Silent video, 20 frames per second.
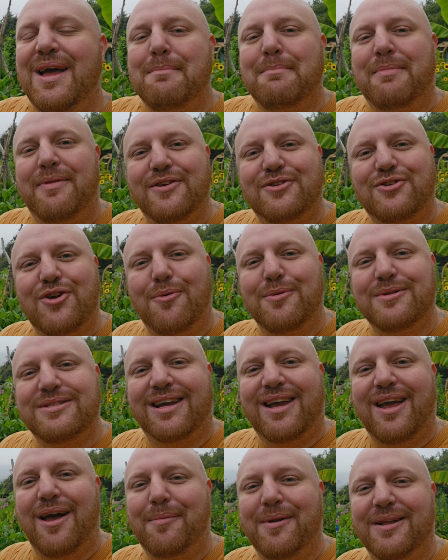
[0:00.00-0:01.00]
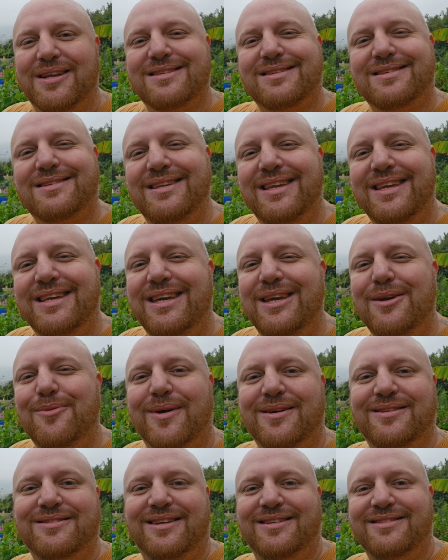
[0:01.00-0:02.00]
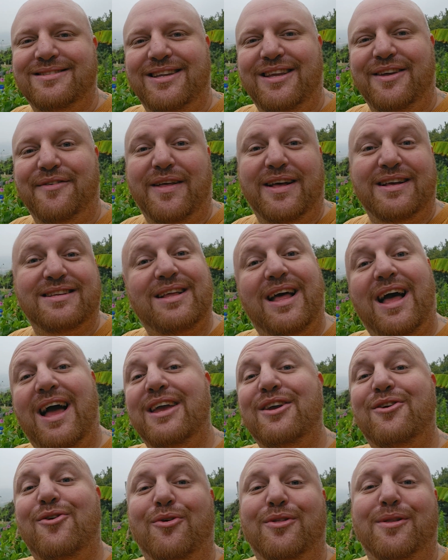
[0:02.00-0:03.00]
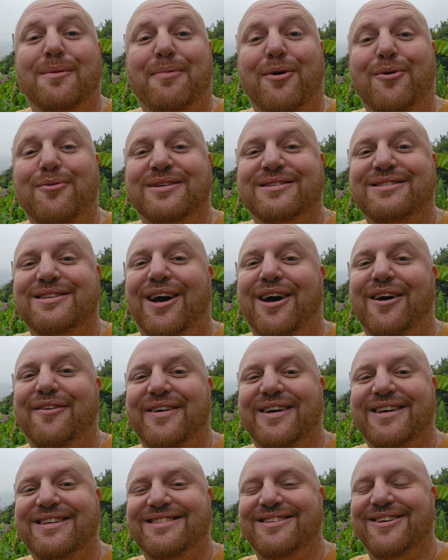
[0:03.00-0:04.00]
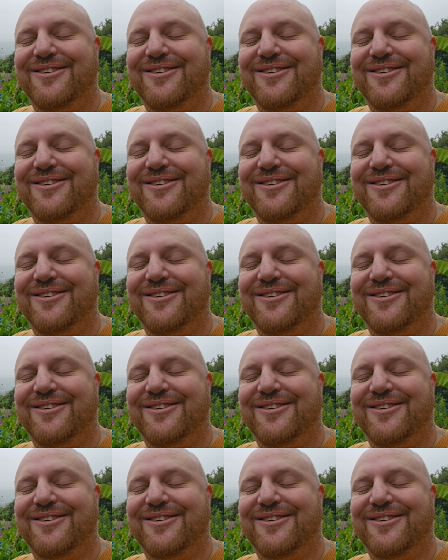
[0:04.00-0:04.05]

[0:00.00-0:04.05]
but there's always a couple of sneaky ones underneath that I call the bonus harvest.